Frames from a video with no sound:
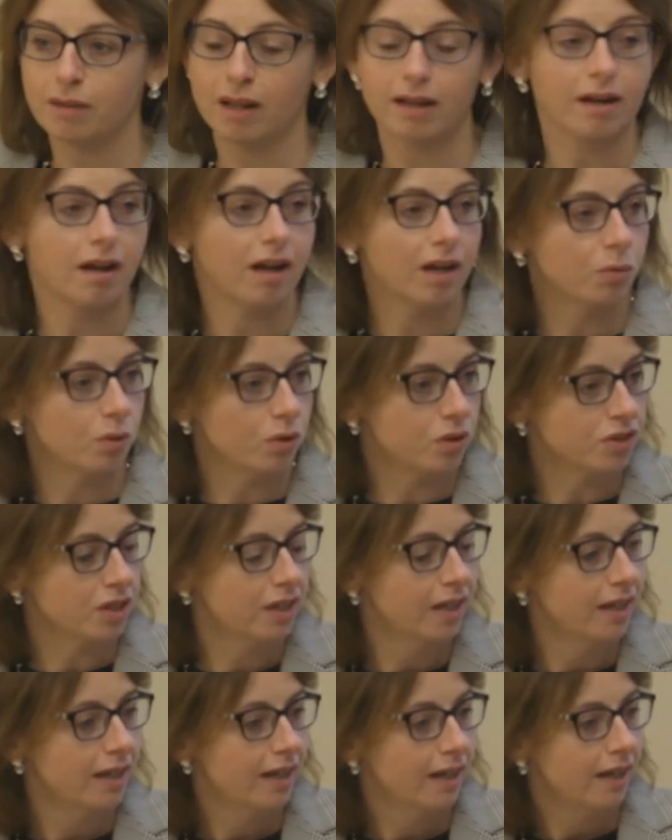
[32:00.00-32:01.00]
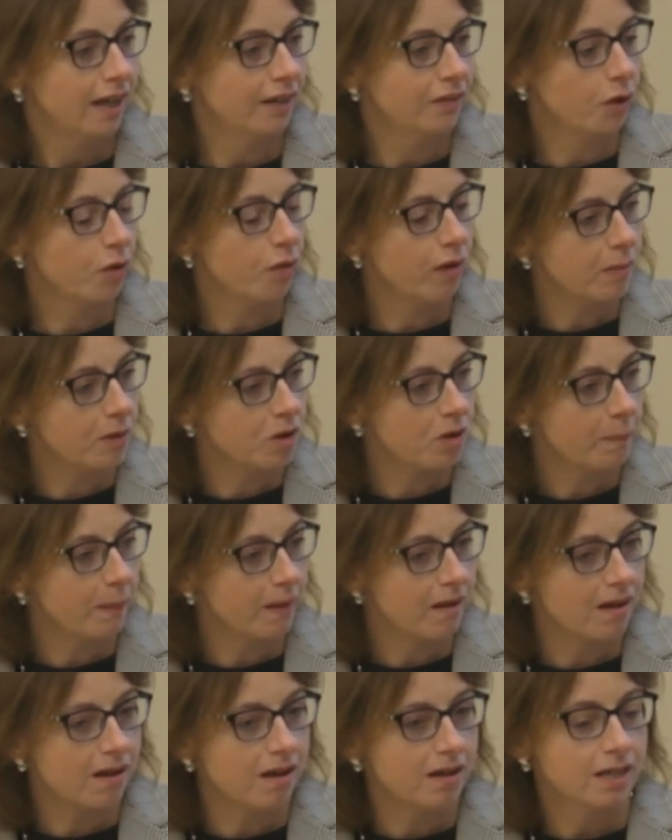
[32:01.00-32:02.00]
like I was at the criminal
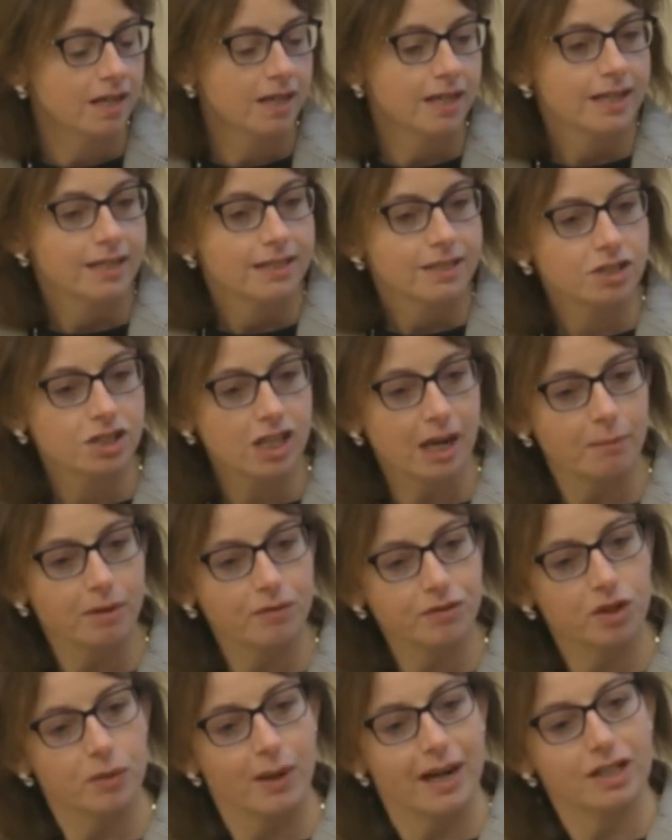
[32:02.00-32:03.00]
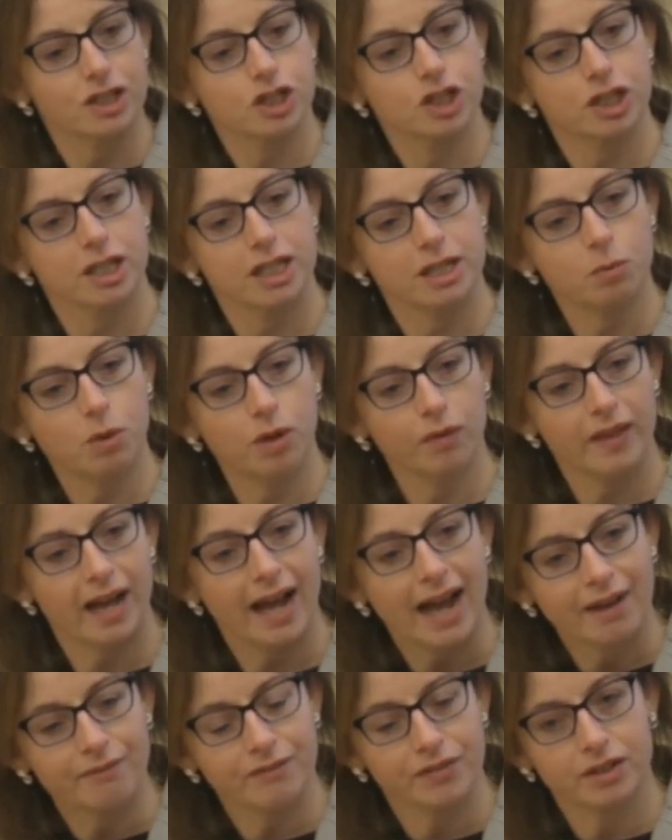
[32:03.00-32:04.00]
bar. Some of you actually want that
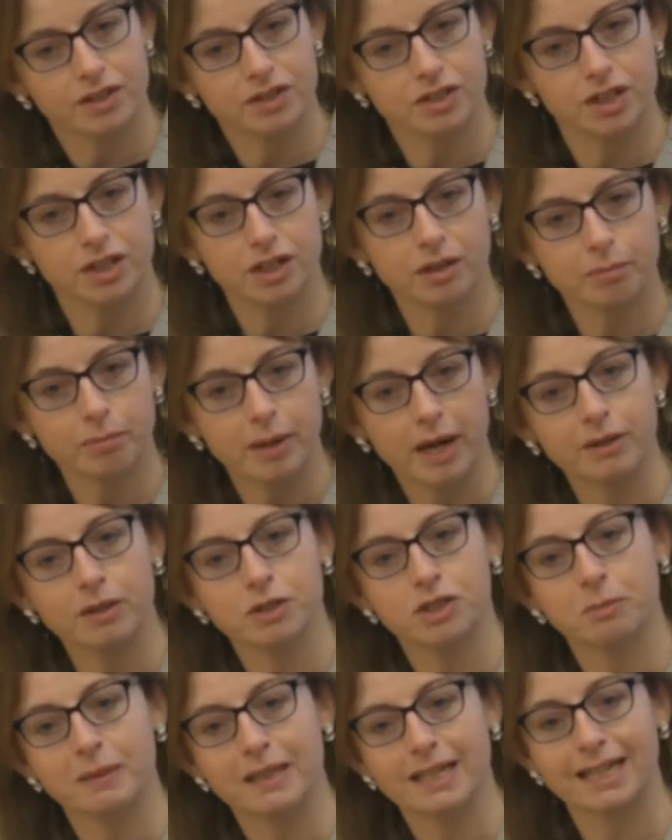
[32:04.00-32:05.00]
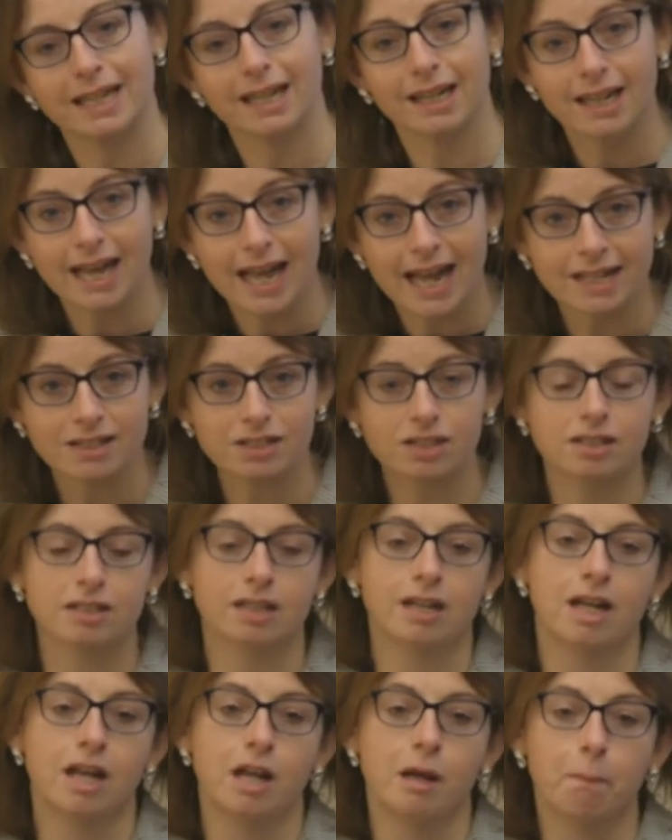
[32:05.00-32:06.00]
advocacy component to be a little
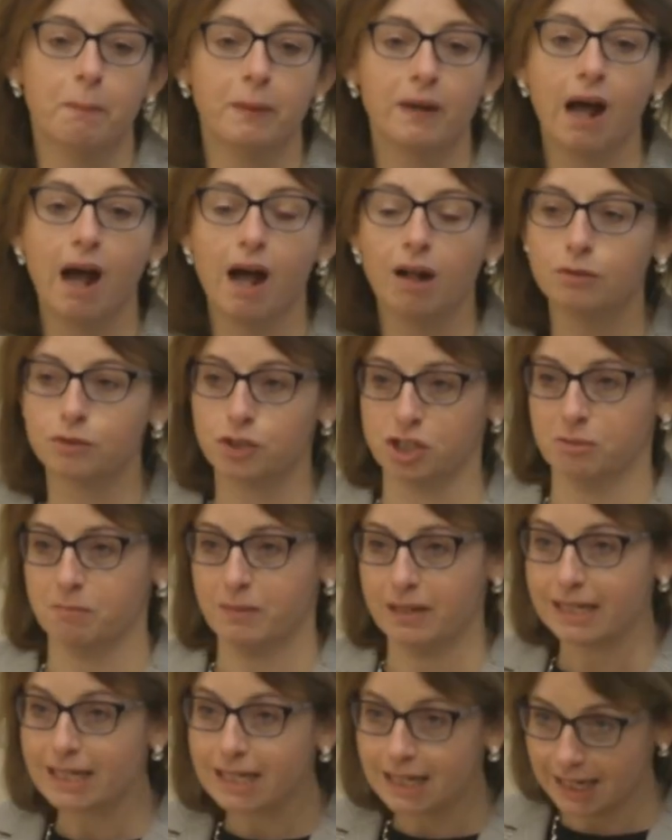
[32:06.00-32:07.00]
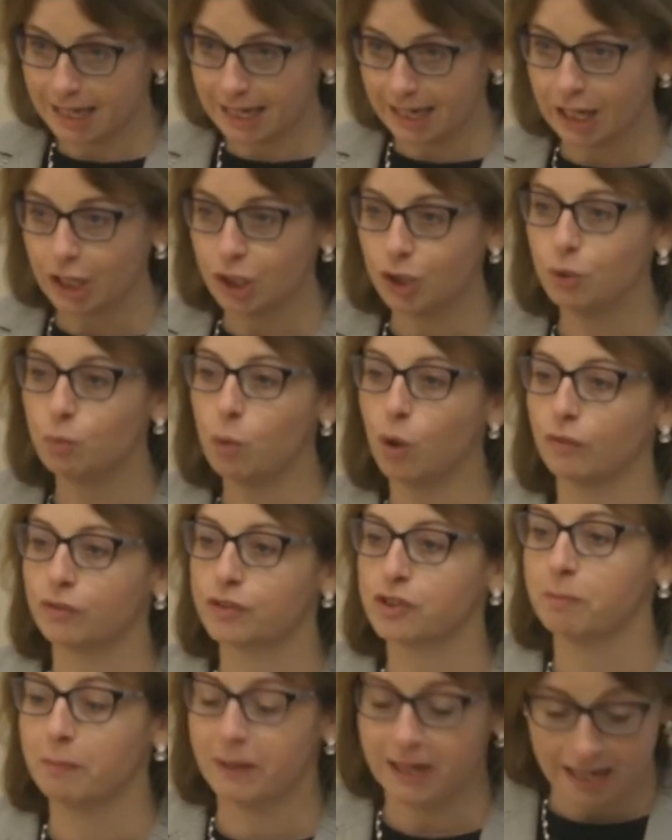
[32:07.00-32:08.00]
less, but ultimately you want
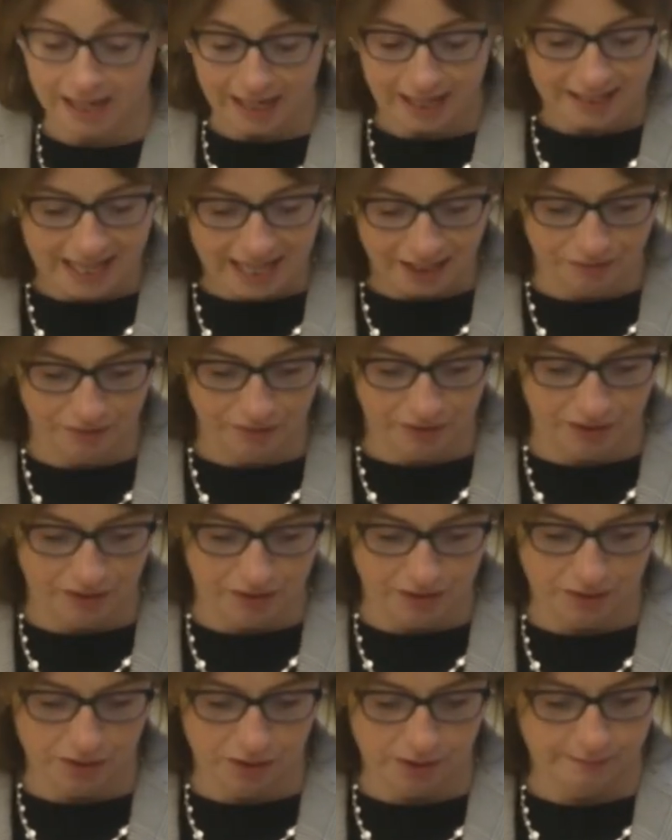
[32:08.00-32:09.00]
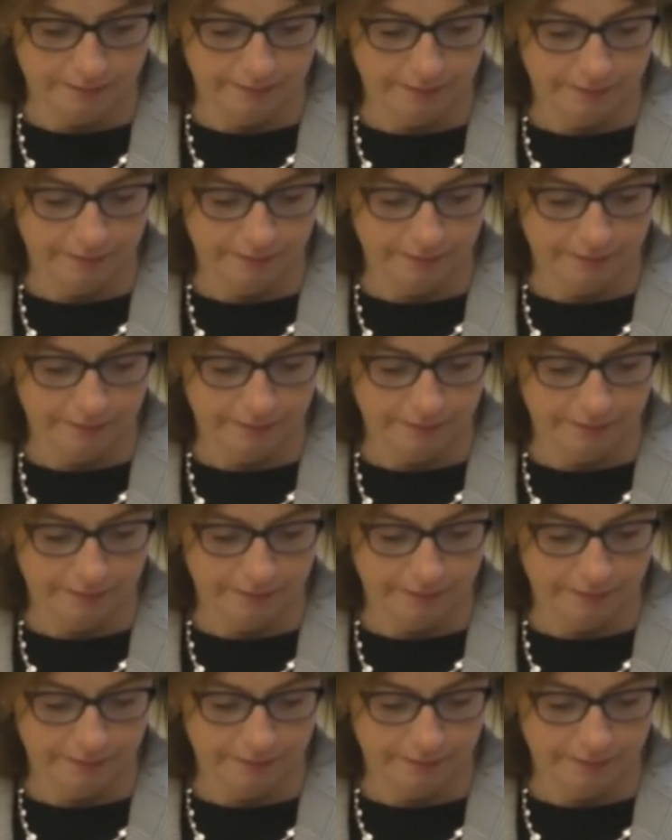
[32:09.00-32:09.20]
to be an advocate.